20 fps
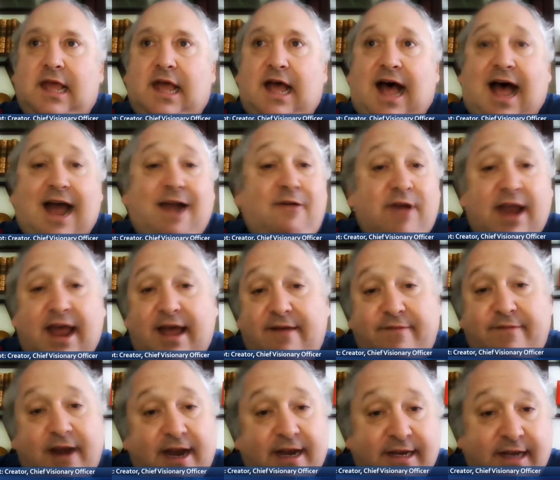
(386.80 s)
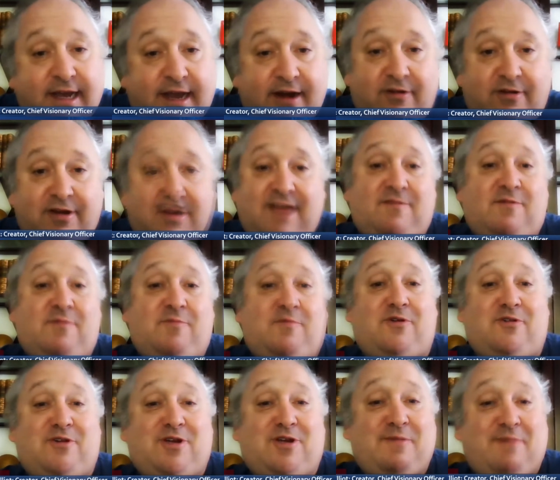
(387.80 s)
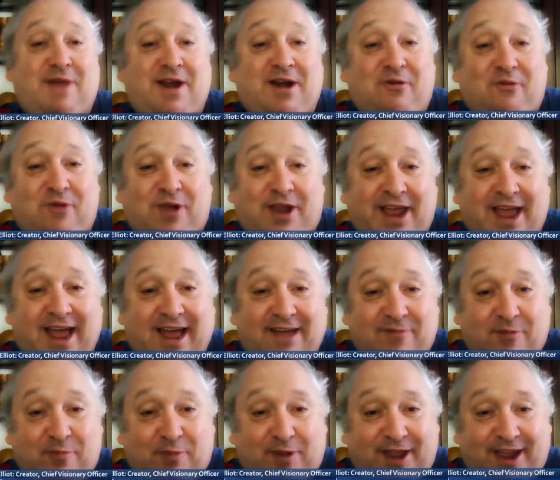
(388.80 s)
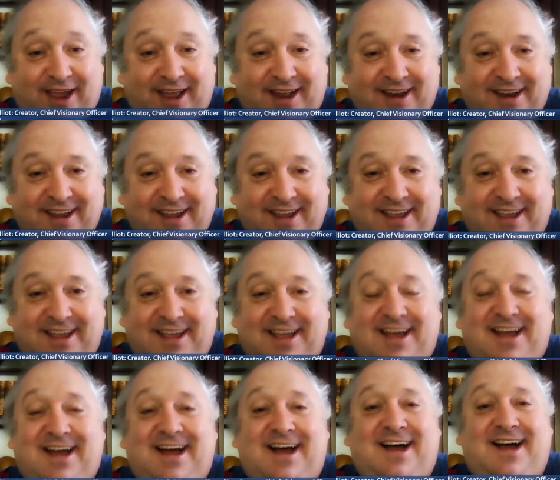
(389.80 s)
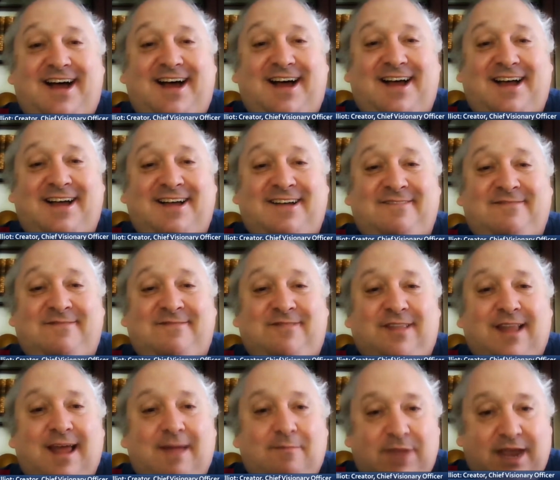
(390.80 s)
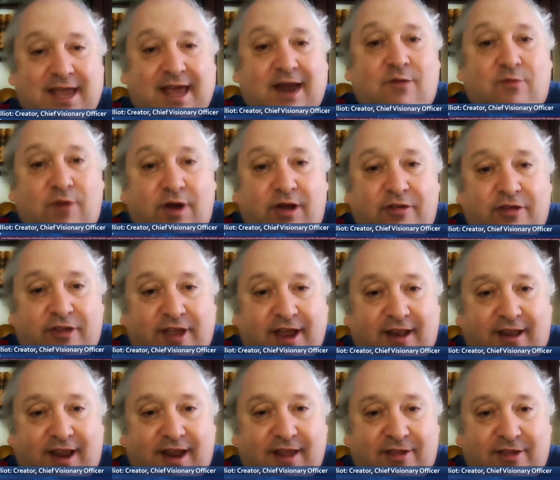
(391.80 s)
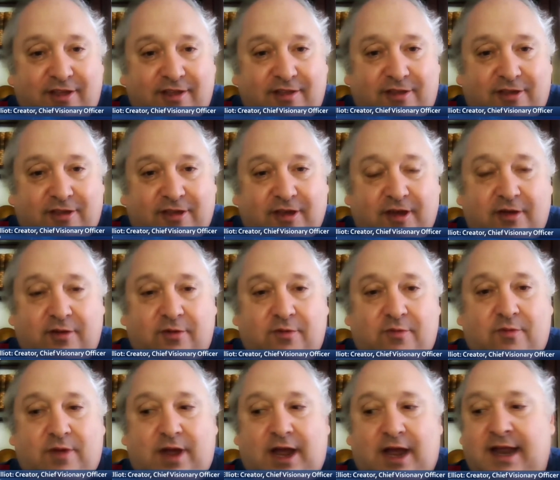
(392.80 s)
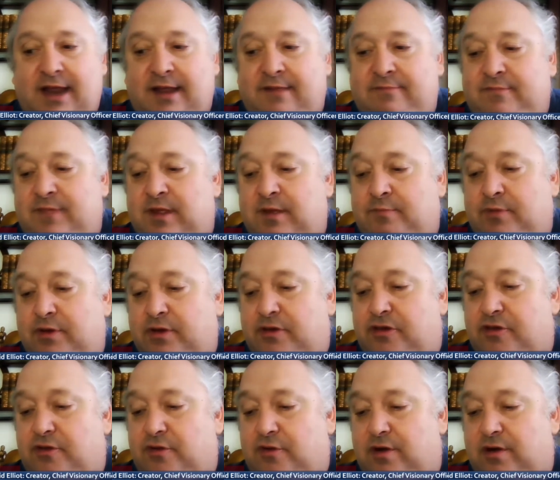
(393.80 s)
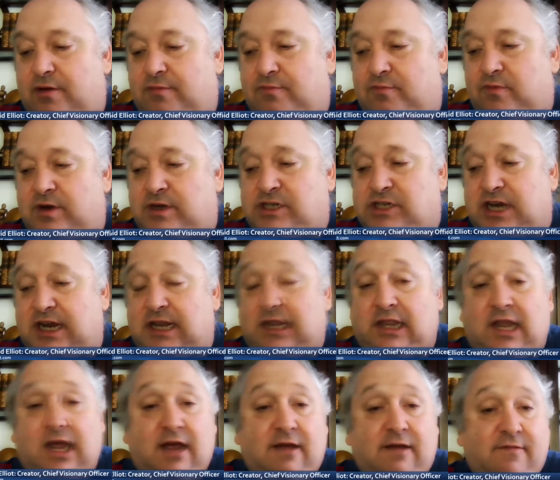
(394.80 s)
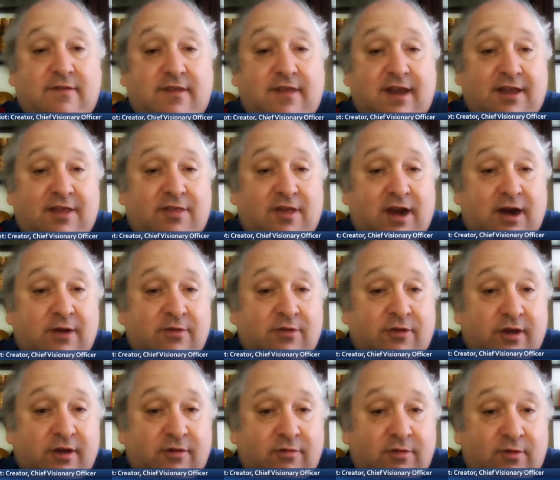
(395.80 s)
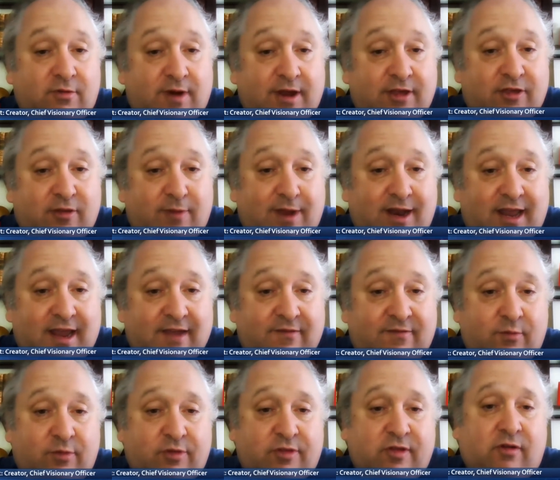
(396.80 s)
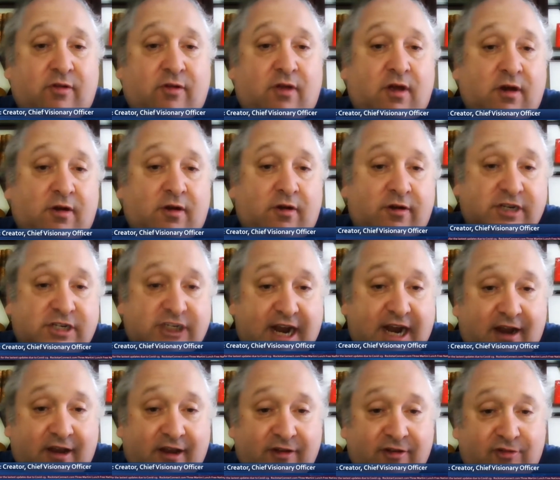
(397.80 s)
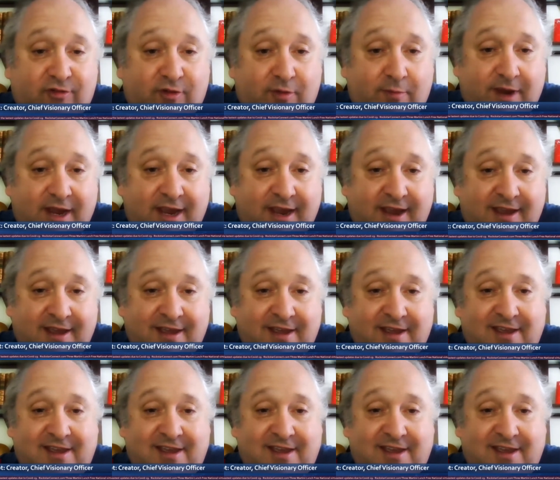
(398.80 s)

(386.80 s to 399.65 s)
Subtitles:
I don't have an idea. I don't have a program. I don't really have a plan. Let me get a real estate license. So the bookstore, which I loved and I thought I was going to do the rest of my life, it was no longer a challenge for me. So I